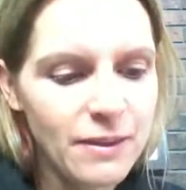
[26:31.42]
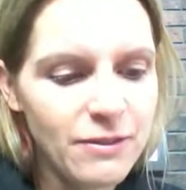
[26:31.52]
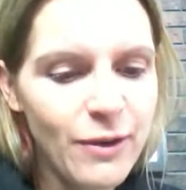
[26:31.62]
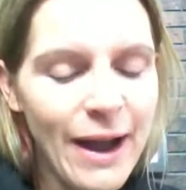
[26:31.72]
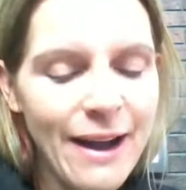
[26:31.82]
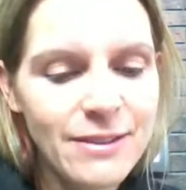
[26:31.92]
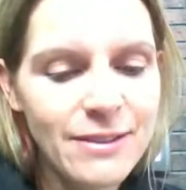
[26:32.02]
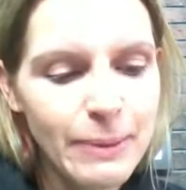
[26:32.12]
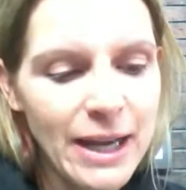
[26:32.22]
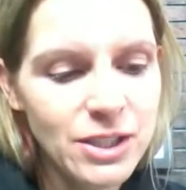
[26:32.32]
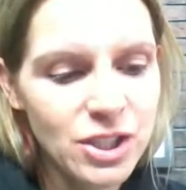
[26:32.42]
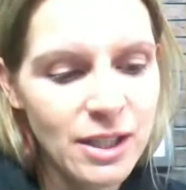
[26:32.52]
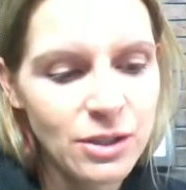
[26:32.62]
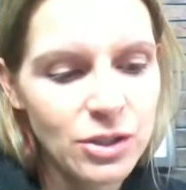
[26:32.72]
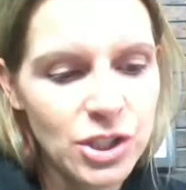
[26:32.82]
If you have this passion
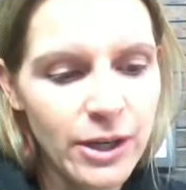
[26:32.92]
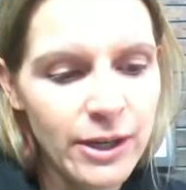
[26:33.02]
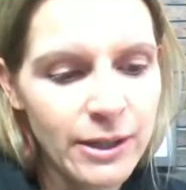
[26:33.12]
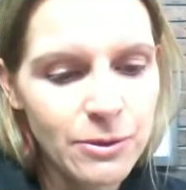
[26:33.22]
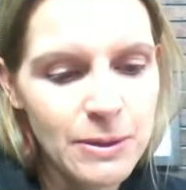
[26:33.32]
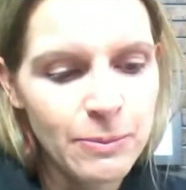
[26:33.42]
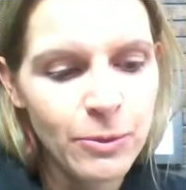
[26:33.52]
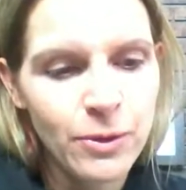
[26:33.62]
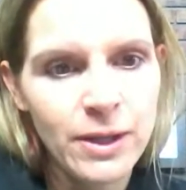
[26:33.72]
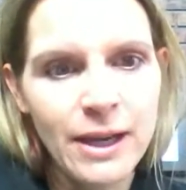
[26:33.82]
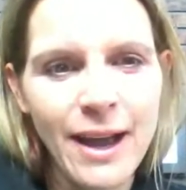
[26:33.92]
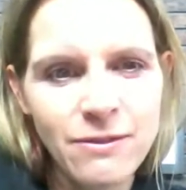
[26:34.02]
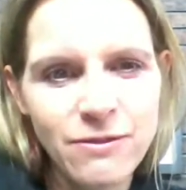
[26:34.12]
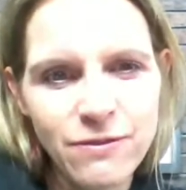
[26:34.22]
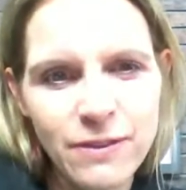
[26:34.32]
and you're sharing it with people and it kind
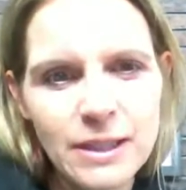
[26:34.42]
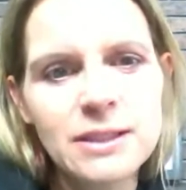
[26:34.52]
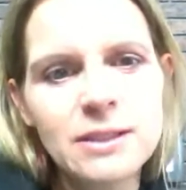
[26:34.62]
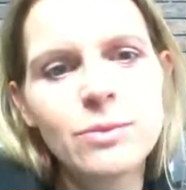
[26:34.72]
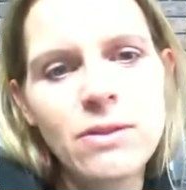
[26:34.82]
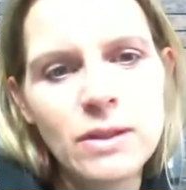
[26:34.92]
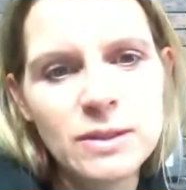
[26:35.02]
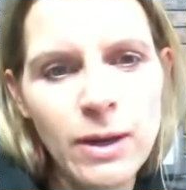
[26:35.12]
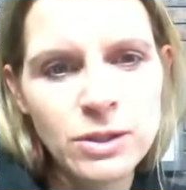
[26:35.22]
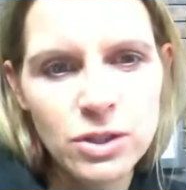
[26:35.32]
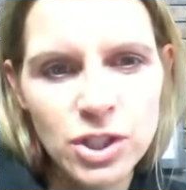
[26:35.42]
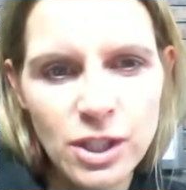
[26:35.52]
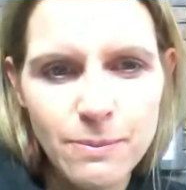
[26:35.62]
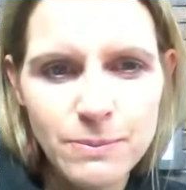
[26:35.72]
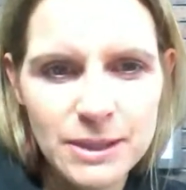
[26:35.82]
of fits with the
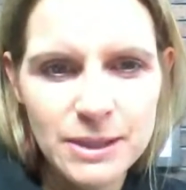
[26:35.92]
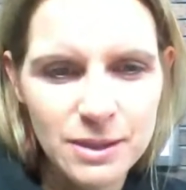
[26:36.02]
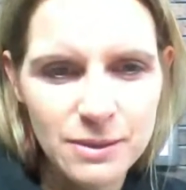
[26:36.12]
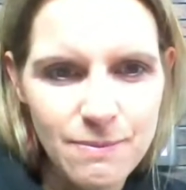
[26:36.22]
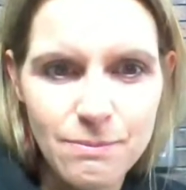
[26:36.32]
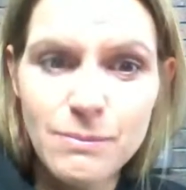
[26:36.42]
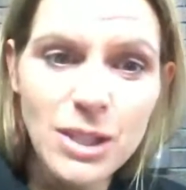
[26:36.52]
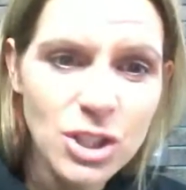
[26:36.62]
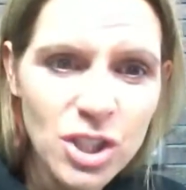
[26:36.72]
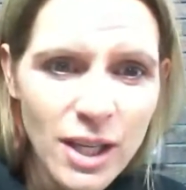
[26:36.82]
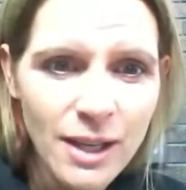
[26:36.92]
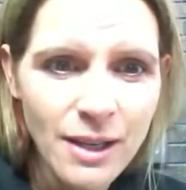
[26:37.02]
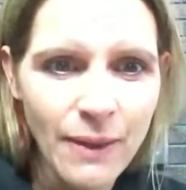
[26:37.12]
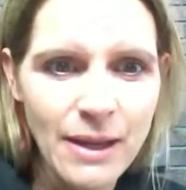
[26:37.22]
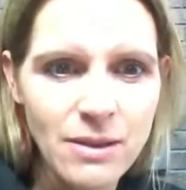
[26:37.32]
sponsorship's mission
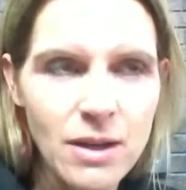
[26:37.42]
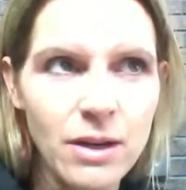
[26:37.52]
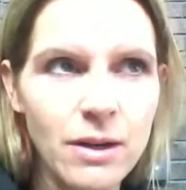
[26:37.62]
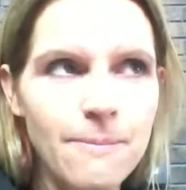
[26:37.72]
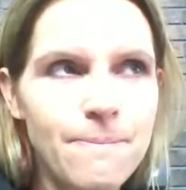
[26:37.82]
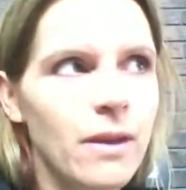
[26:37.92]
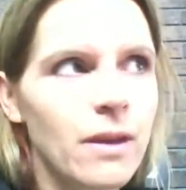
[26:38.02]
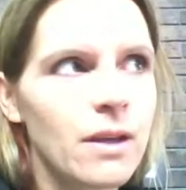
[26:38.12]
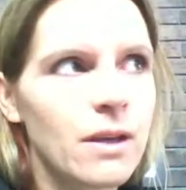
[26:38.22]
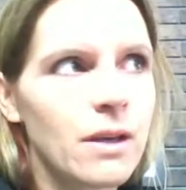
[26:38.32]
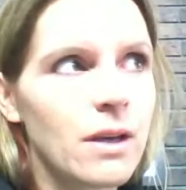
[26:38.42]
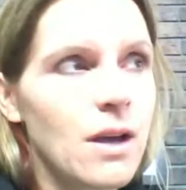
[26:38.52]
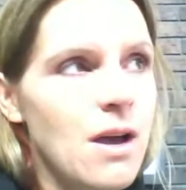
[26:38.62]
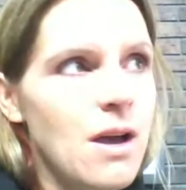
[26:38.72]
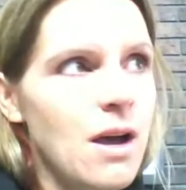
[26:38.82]
and like their
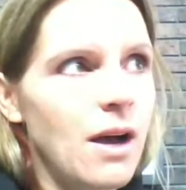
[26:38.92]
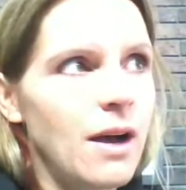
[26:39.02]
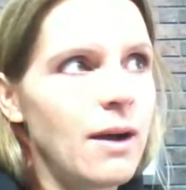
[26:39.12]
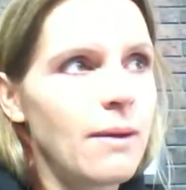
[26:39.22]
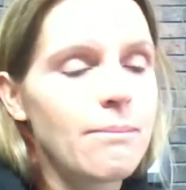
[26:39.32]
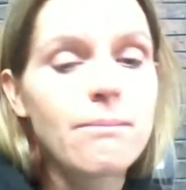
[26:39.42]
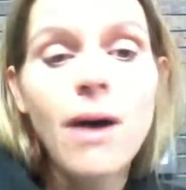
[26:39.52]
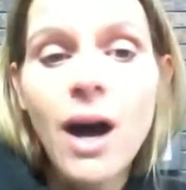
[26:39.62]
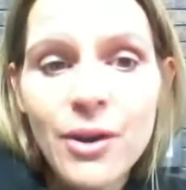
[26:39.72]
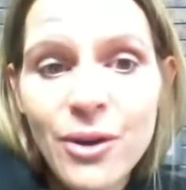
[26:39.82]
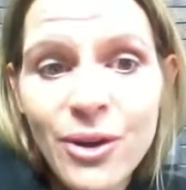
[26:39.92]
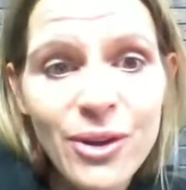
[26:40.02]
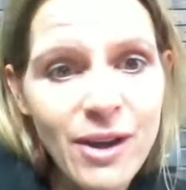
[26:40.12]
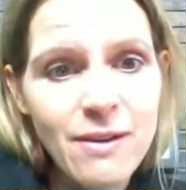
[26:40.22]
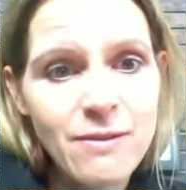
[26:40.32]
model
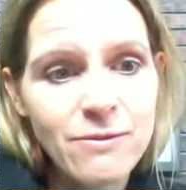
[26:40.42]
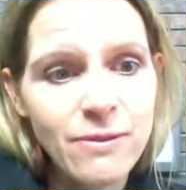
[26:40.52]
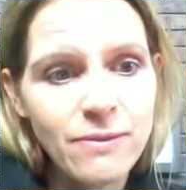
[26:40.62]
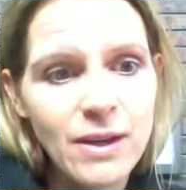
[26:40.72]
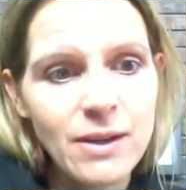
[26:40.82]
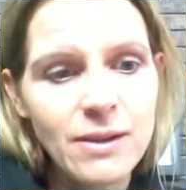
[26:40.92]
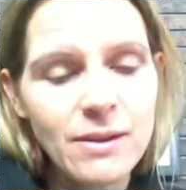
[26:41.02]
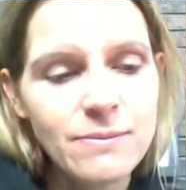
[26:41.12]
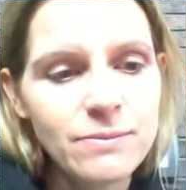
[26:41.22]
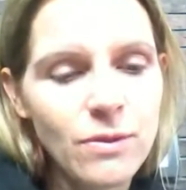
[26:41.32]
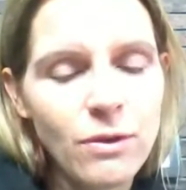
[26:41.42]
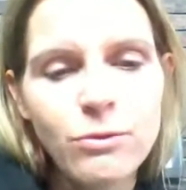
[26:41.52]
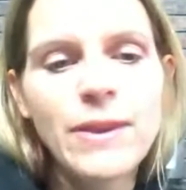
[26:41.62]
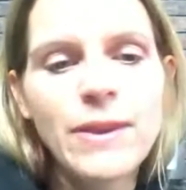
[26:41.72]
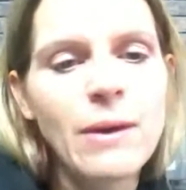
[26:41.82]
of
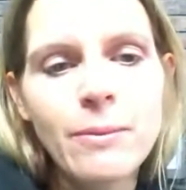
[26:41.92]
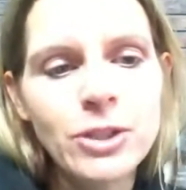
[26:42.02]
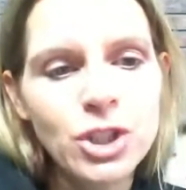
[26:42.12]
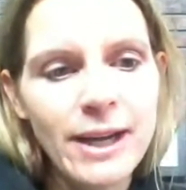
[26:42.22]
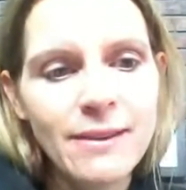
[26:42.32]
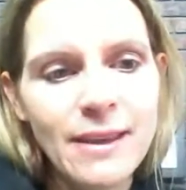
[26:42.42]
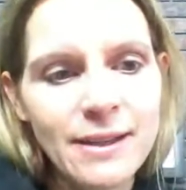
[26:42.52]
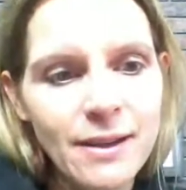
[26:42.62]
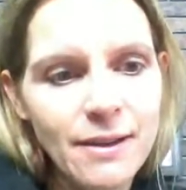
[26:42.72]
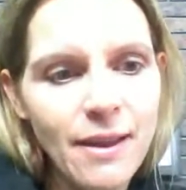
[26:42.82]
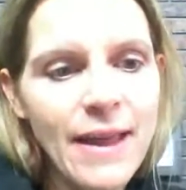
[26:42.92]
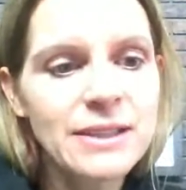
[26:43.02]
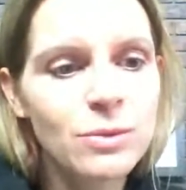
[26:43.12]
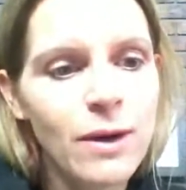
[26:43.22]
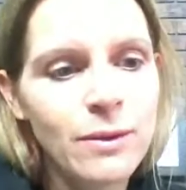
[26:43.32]
what they want to portray, then
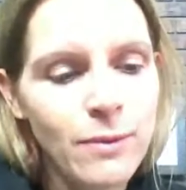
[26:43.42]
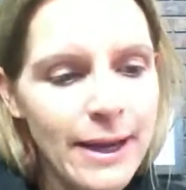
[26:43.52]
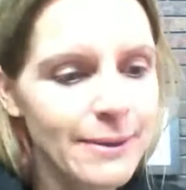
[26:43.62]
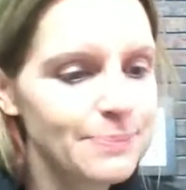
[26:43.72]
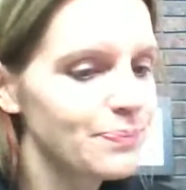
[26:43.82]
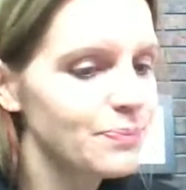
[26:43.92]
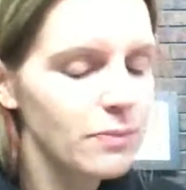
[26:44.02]
that's one way.